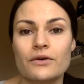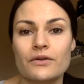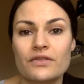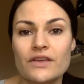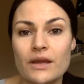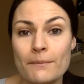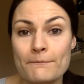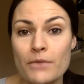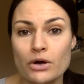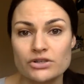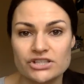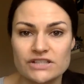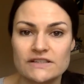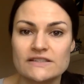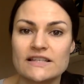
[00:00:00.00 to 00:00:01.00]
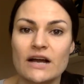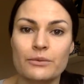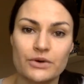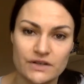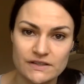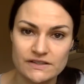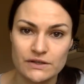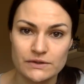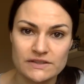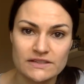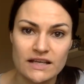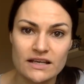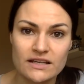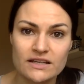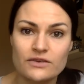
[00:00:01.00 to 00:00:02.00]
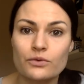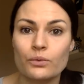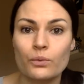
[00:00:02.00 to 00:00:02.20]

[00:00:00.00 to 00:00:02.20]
the emotions that were associated